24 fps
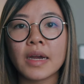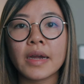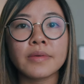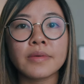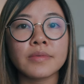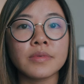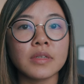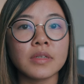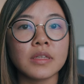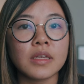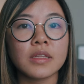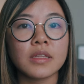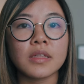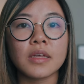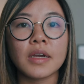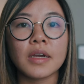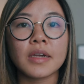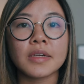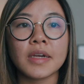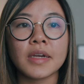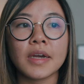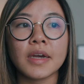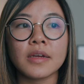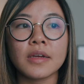I really
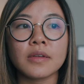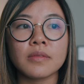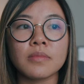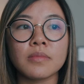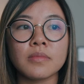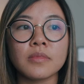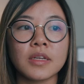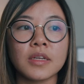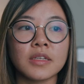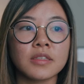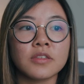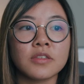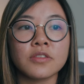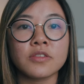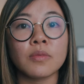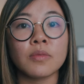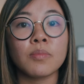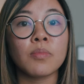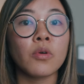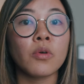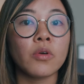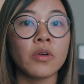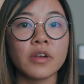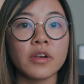like and like to
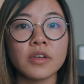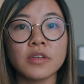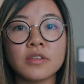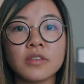support.